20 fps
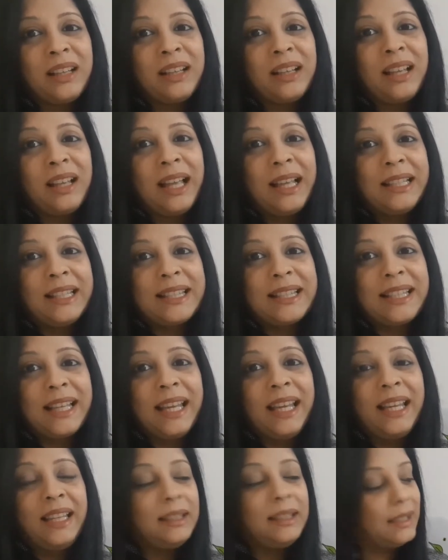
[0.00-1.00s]
And
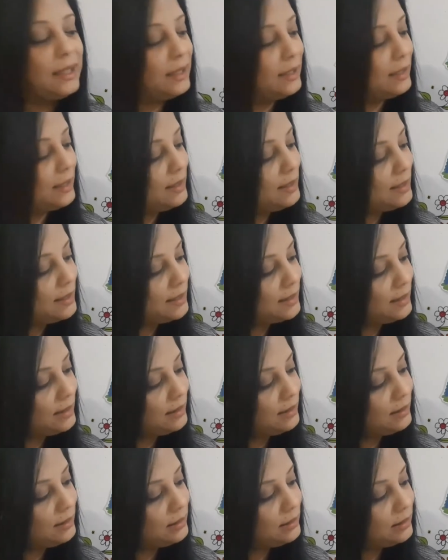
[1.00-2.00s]
saying this,
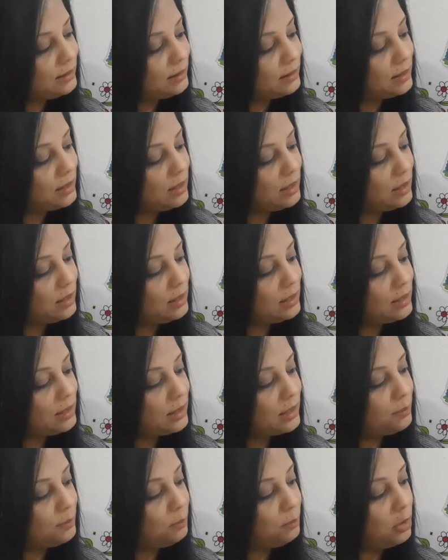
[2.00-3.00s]

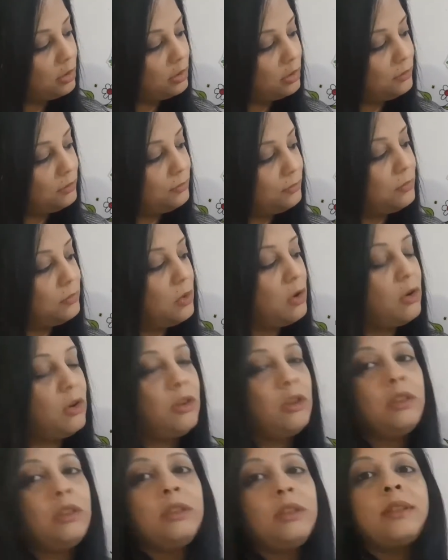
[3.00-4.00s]
Spot
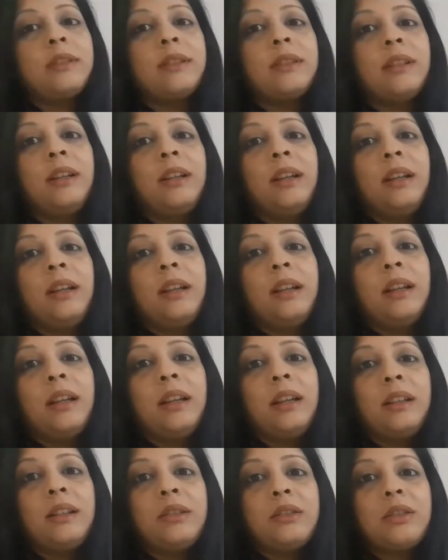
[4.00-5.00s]
falls
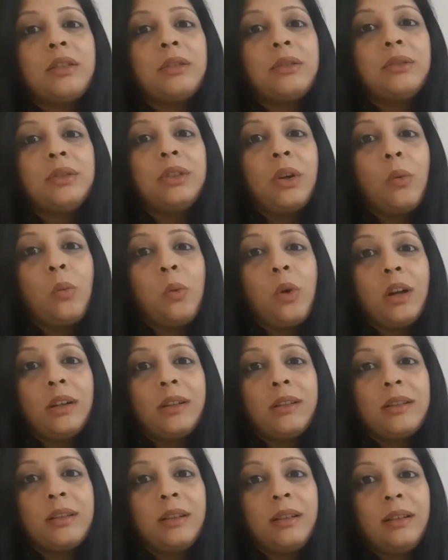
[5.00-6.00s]
into the
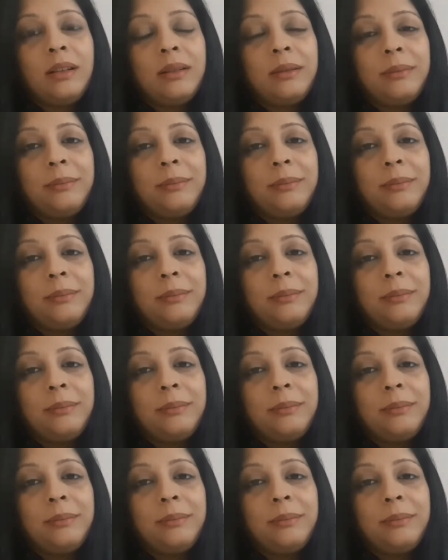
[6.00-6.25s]
water.